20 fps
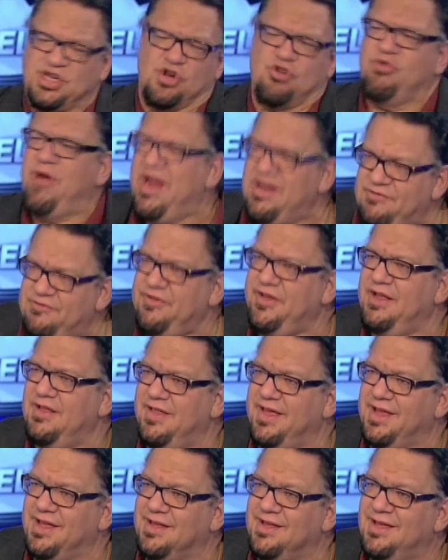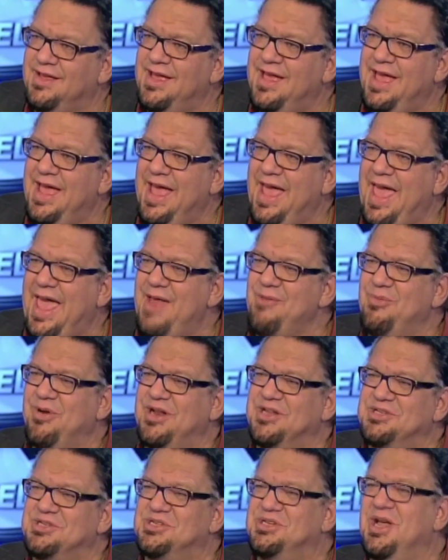is a great feeling. And
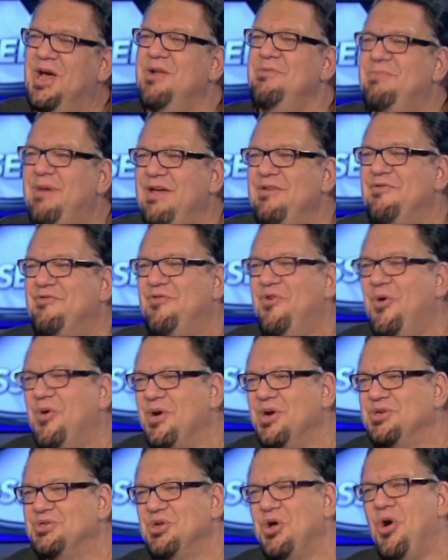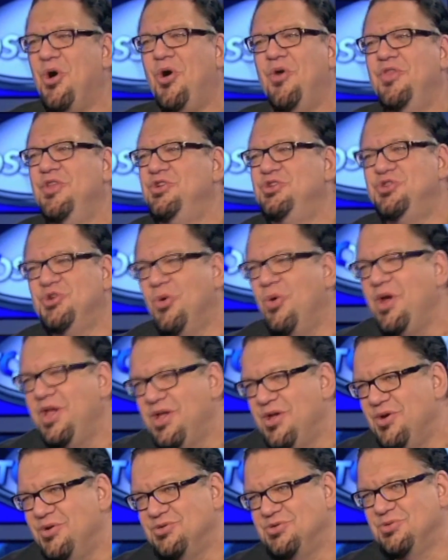when it's done by force, all the
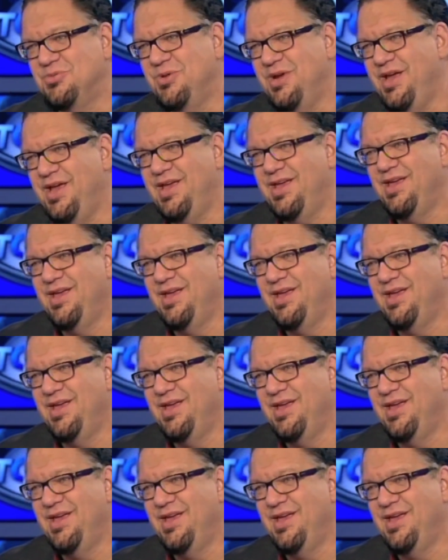joy goes away.